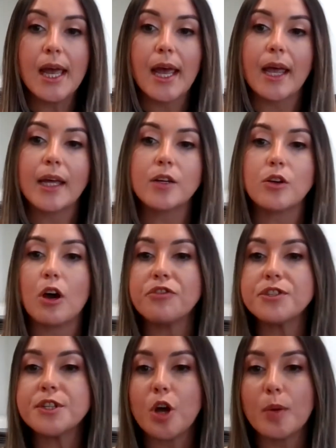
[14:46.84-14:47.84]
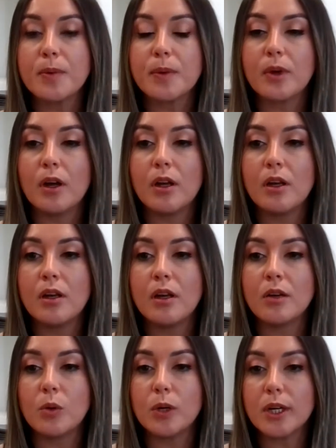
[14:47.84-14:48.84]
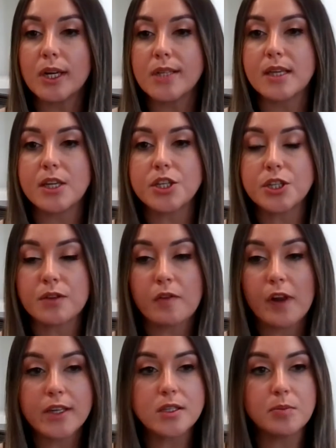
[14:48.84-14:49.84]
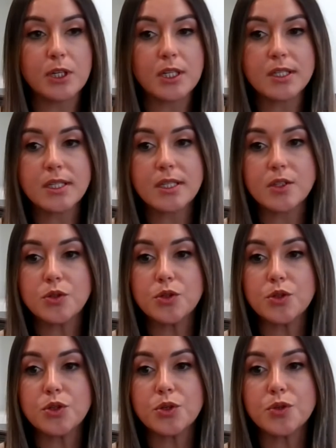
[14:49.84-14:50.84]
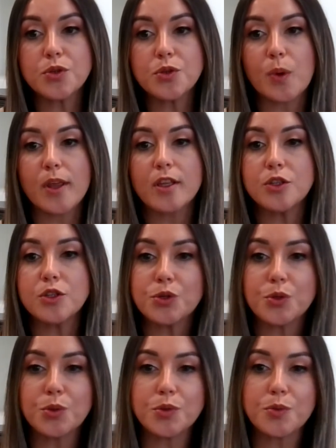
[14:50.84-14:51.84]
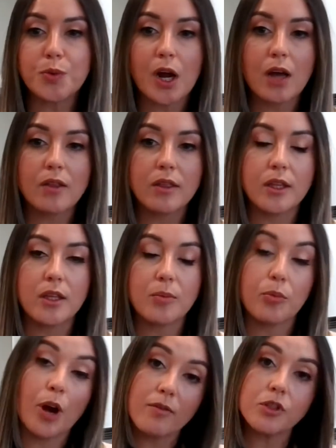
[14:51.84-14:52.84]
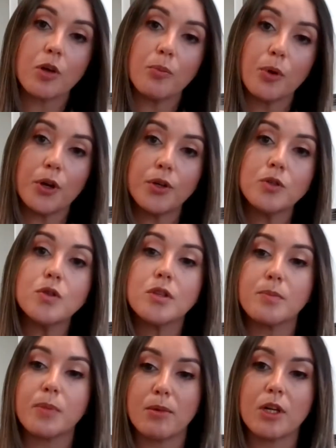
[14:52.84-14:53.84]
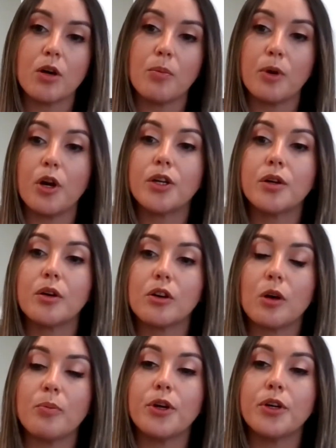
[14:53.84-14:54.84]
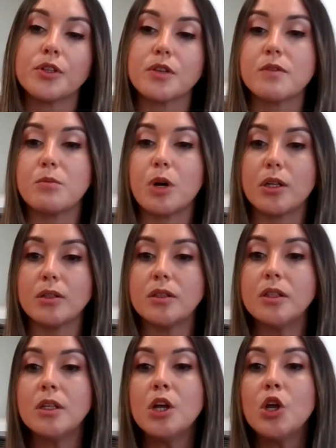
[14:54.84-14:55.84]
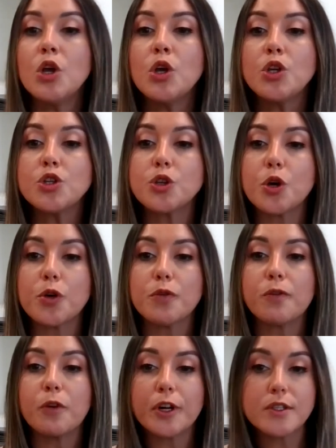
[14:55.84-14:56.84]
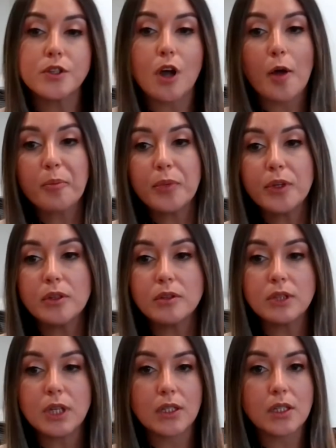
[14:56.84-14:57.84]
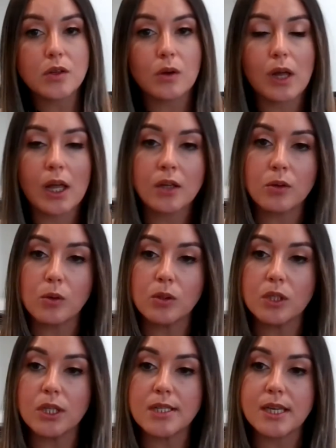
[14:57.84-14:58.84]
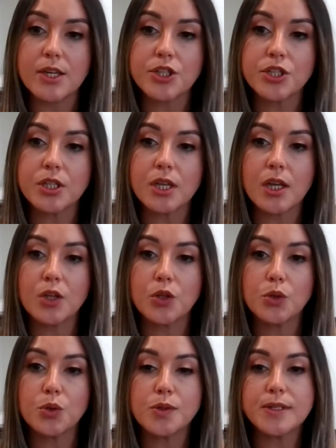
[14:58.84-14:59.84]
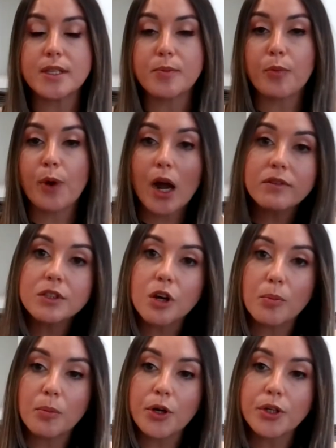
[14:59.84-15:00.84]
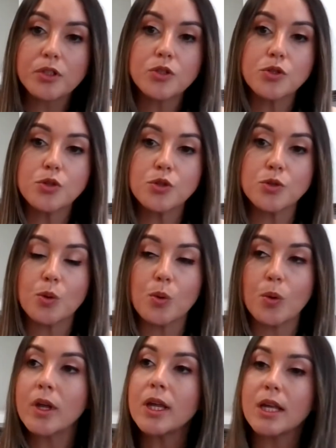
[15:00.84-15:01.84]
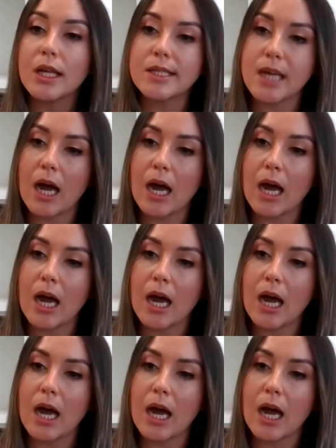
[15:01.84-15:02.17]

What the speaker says: and offers an organization flexibility to choose whether to use the private components or the public components of the model. So, for example, an organization can use the private component to store its